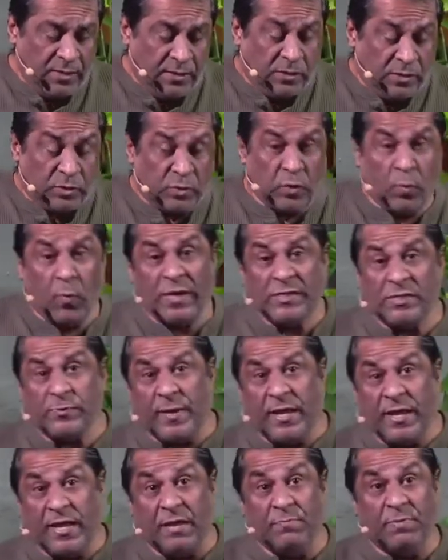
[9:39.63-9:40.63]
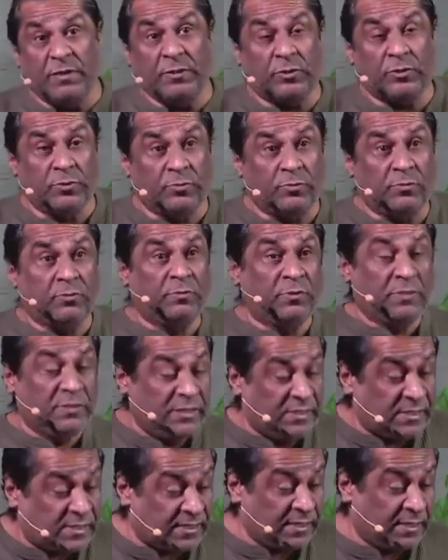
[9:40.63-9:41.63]
So once we are able to
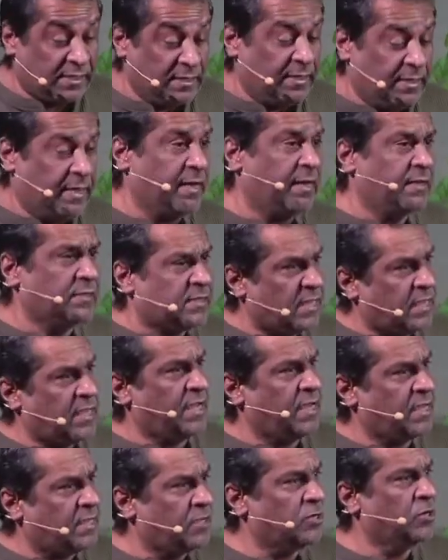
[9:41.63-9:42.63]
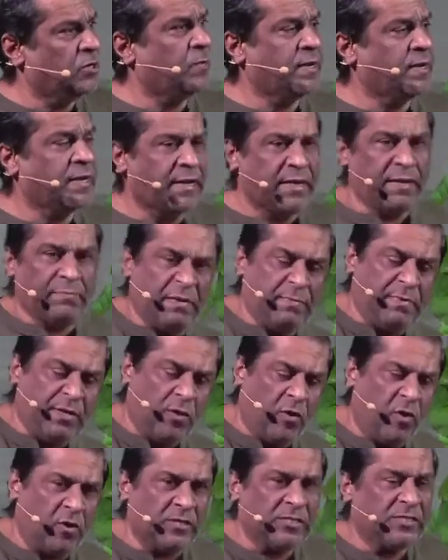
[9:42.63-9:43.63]
discern that and say, hey, you know what, let me be
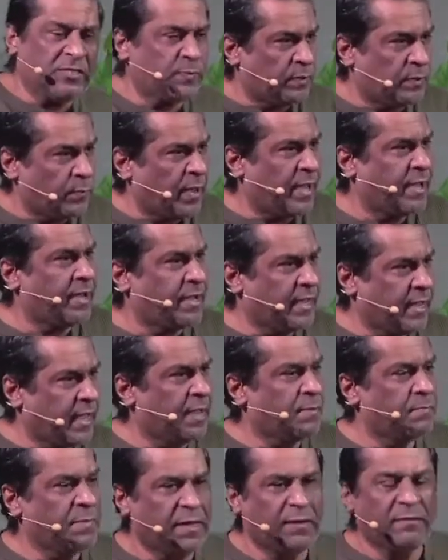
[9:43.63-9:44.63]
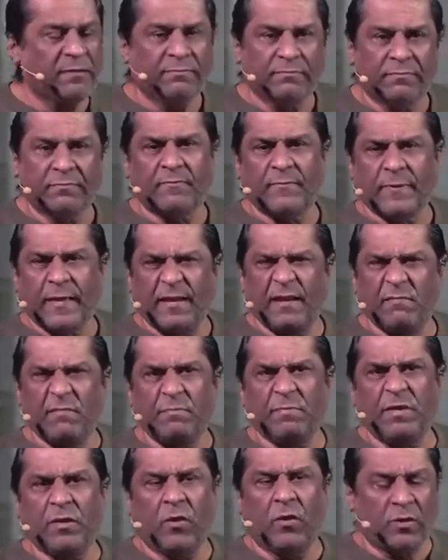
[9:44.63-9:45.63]
honest with where I am at. Let me
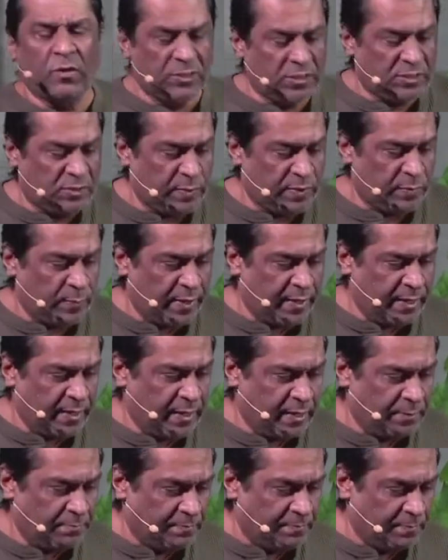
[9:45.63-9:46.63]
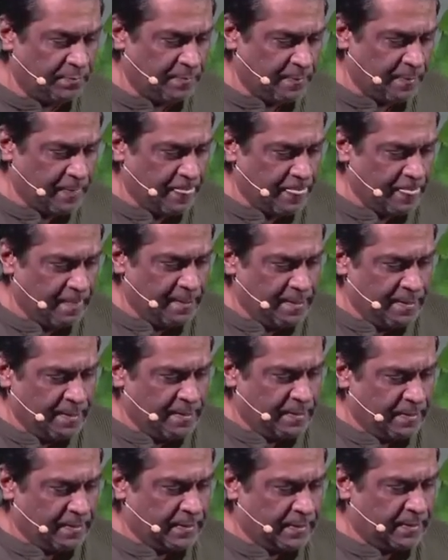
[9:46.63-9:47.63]
be honest with where
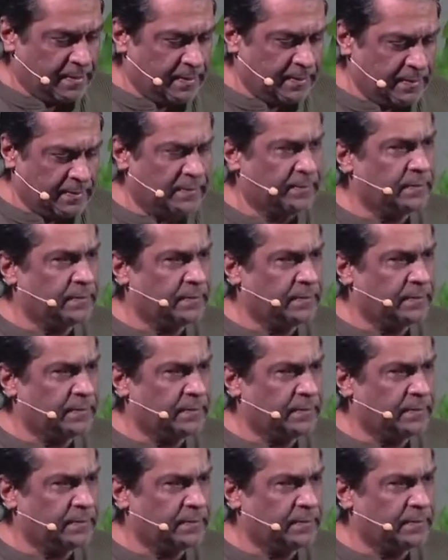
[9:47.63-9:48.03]
I am.